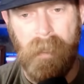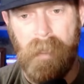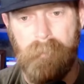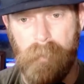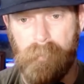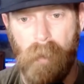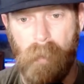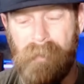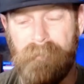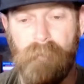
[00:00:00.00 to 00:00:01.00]
before I
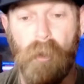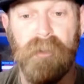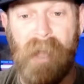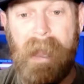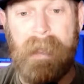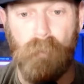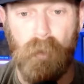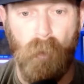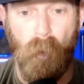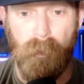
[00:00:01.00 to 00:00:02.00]
went full time
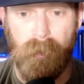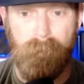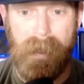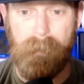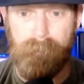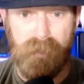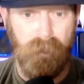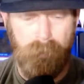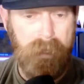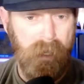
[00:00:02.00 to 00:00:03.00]
with Order of Man. But it
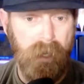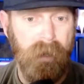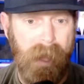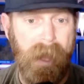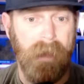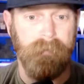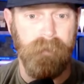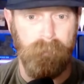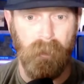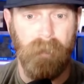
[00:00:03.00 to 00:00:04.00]
took me a year and a half
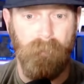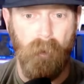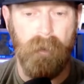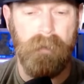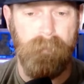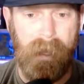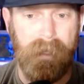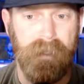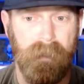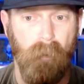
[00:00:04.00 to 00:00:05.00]
to build up Order of Man
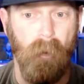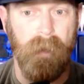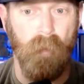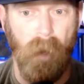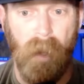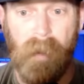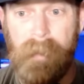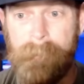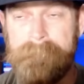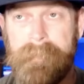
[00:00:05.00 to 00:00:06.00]
to the point where
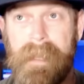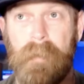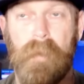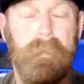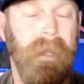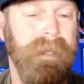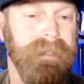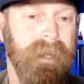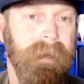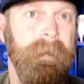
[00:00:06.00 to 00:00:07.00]
it
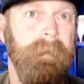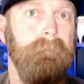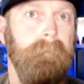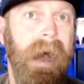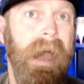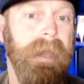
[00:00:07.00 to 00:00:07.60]
replaced my